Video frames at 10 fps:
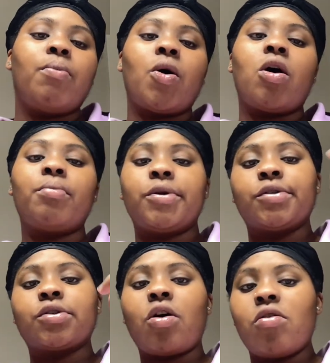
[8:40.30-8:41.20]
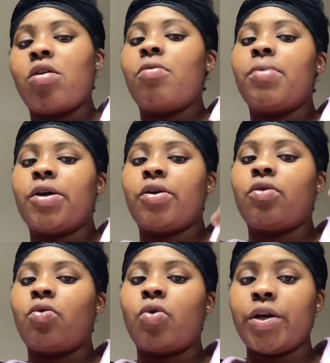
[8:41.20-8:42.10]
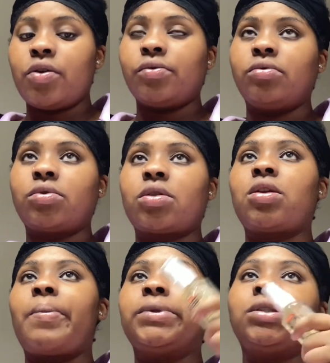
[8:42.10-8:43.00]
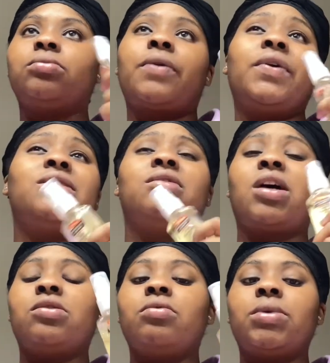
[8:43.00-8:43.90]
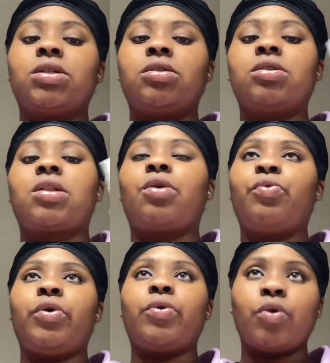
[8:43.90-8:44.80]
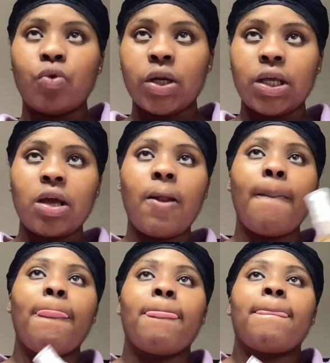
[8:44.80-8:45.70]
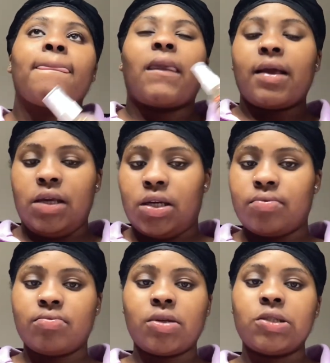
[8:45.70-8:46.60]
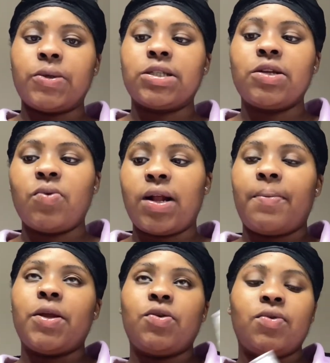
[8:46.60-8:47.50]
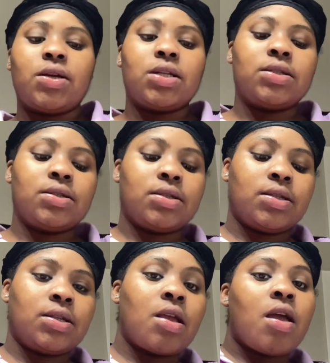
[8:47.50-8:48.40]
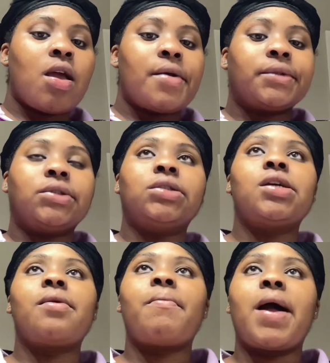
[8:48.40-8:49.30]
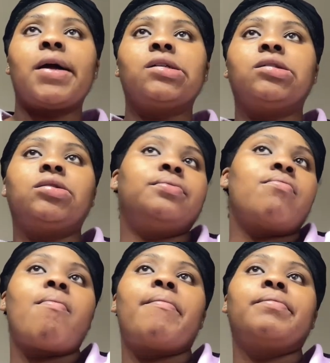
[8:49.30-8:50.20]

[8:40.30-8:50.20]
Palmer's cocoa butter oil and I put it on my face not too much because it's like real oily and yeah that's basically what I've been doing to get my um